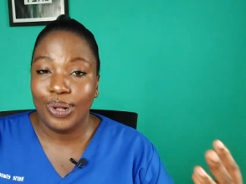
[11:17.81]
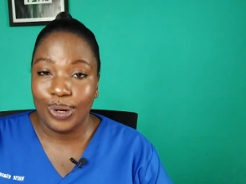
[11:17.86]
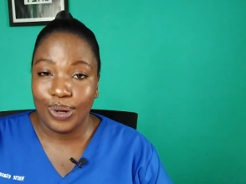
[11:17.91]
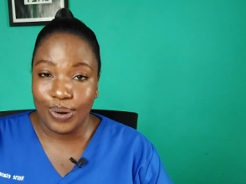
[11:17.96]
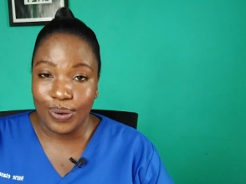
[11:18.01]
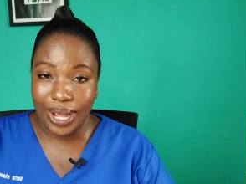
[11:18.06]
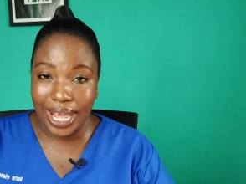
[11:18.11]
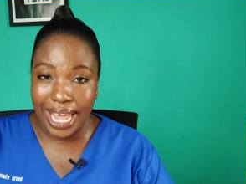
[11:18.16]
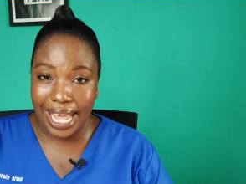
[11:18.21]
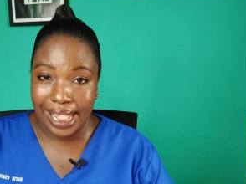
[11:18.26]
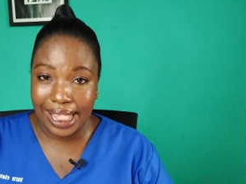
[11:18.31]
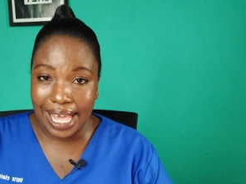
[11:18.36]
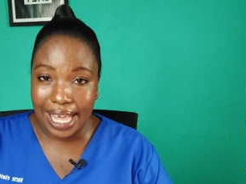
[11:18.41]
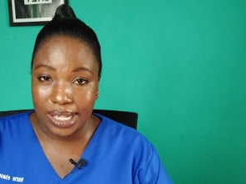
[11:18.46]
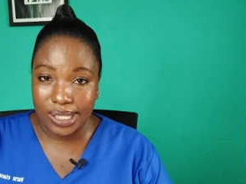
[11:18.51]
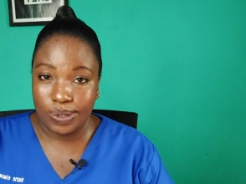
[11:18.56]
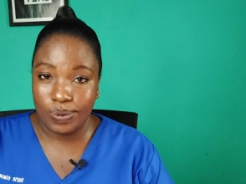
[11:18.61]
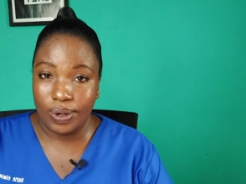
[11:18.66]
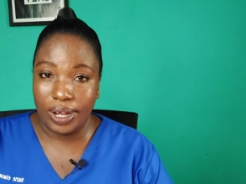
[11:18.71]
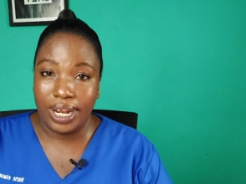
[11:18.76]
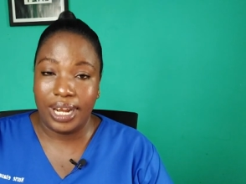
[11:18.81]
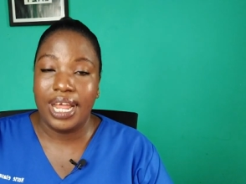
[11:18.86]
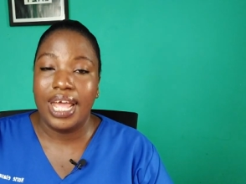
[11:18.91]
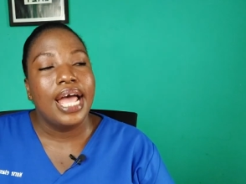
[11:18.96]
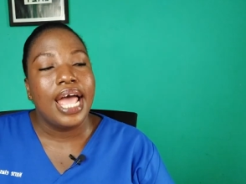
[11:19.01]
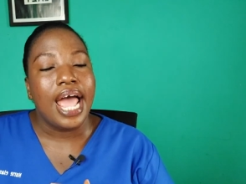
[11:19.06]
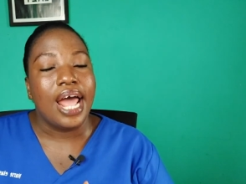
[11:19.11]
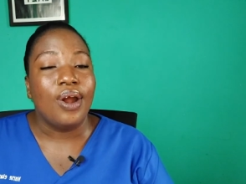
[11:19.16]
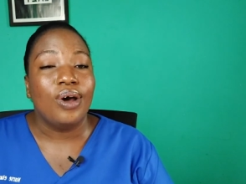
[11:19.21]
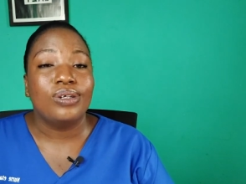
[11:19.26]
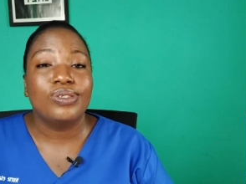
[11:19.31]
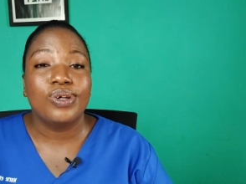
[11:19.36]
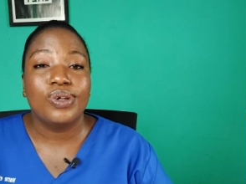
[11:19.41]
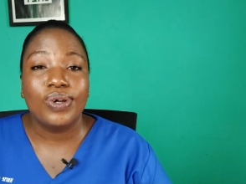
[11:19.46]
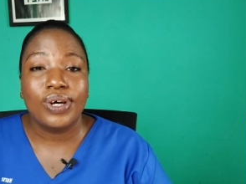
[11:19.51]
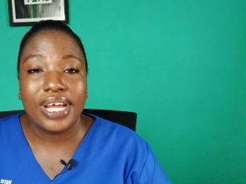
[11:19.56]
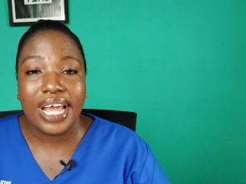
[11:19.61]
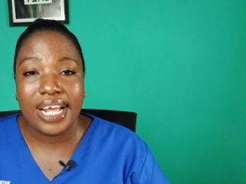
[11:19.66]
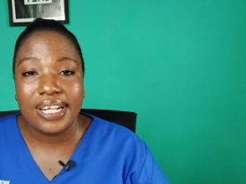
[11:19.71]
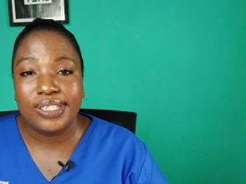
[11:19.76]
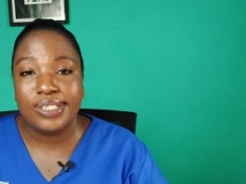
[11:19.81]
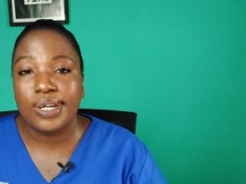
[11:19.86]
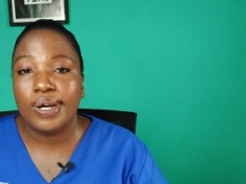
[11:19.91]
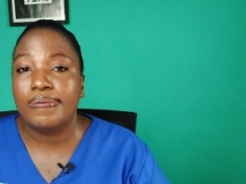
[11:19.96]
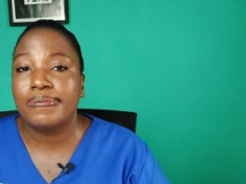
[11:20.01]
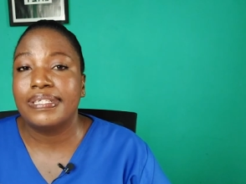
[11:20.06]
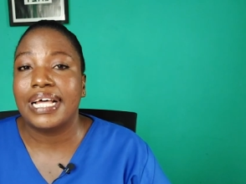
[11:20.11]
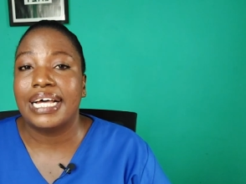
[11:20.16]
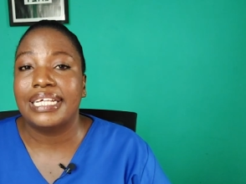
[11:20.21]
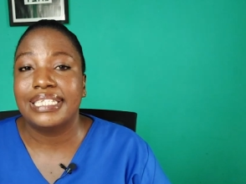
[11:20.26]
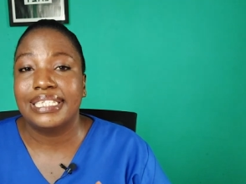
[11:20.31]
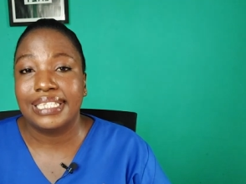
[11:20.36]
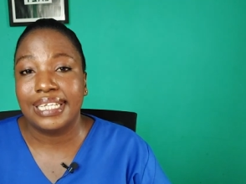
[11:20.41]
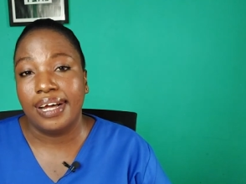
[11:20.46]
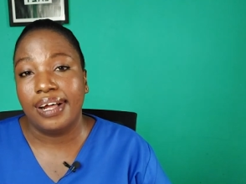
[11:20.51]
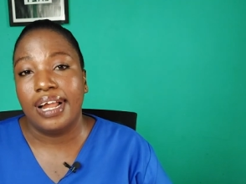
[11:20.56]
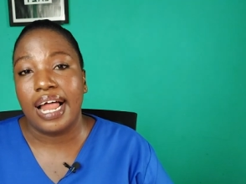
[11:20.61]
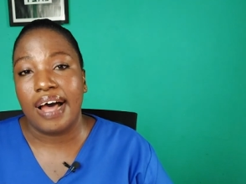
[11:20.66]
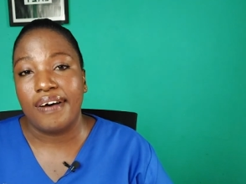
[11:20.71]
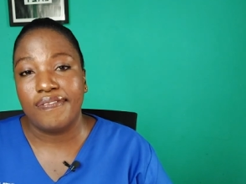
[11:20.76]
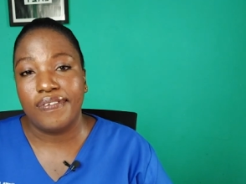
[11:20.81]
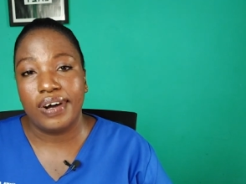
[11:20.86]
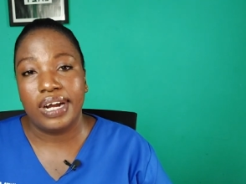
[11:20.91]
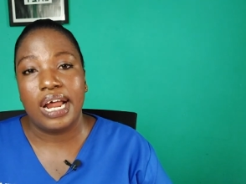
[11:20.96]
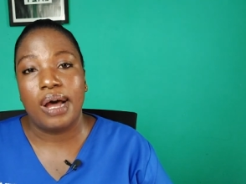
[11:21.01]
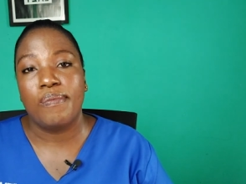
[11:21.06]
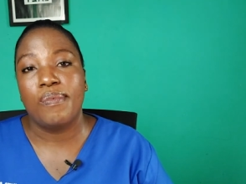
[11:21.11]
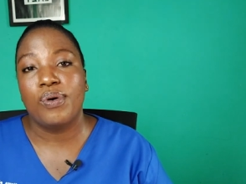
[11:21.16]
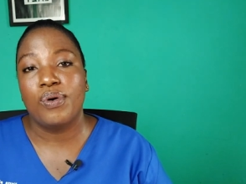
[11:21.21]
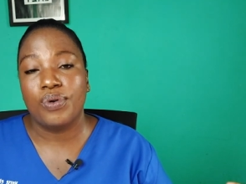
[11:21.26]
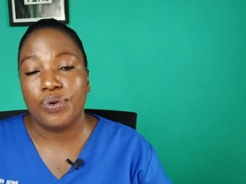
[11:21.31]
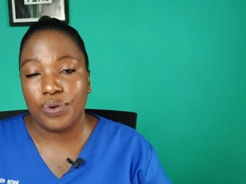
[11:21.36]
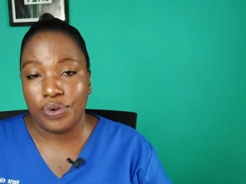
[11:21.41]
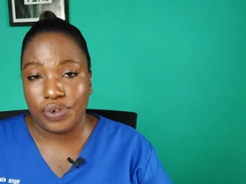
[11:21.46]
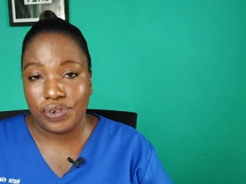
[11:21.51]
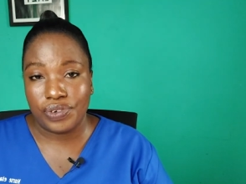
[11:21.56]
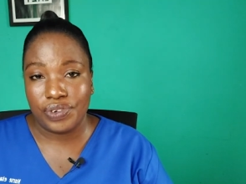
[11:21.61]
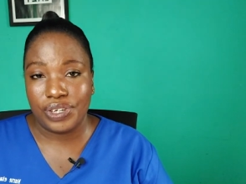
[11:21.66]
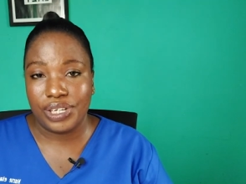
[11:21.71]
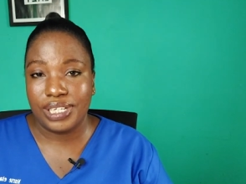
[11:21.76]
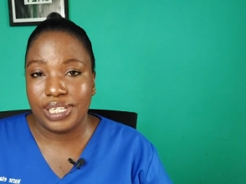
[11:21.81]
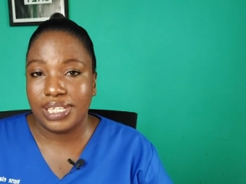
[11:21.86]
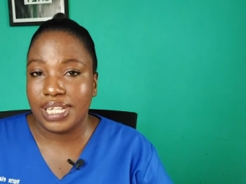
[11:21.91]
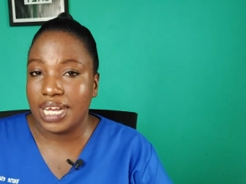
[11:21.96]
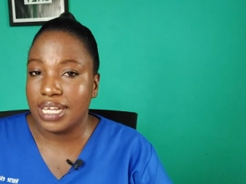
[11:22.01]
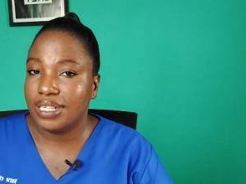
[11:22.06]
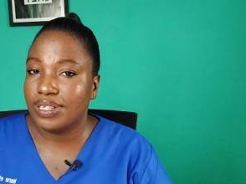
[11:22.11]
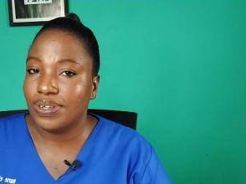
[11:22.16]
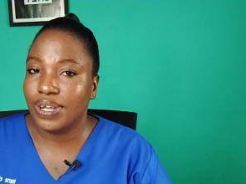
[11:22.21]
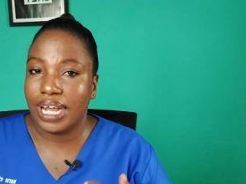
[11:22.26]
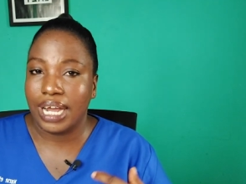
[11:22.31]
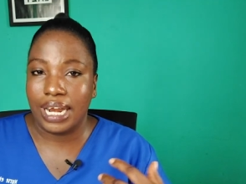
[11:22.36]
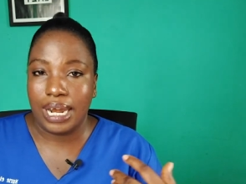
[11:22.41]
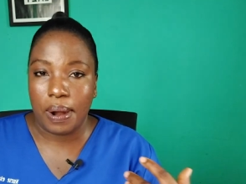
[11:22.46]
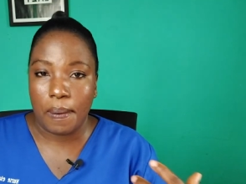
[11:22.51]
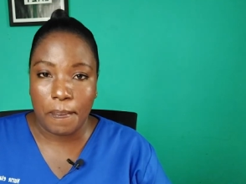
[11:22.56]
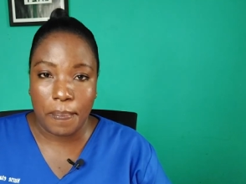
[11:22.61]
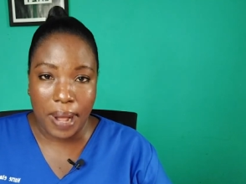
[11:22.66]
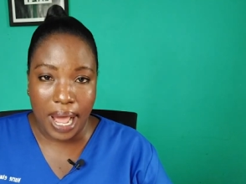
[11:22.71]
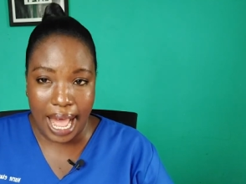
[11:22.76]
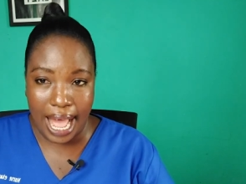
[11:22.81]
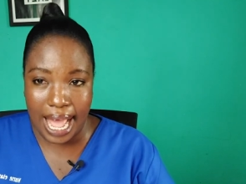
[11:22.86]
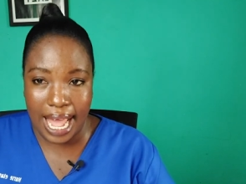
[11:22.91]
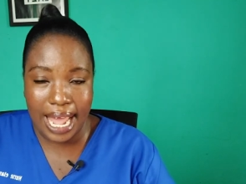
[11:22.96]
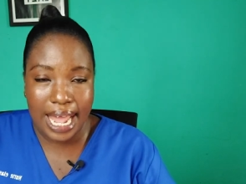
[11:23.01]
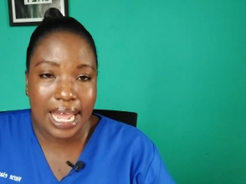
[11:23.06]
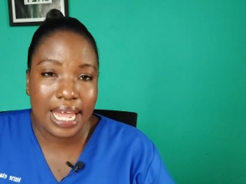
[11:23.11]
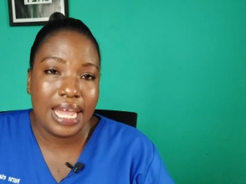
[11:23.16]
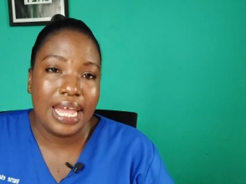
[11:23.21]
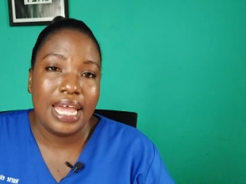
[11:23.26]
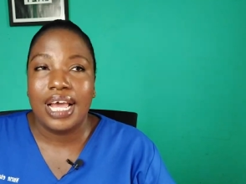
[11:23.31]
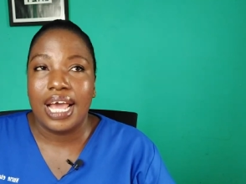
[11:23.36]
locate that one and also locate shops that sell affordable groceries that you can buy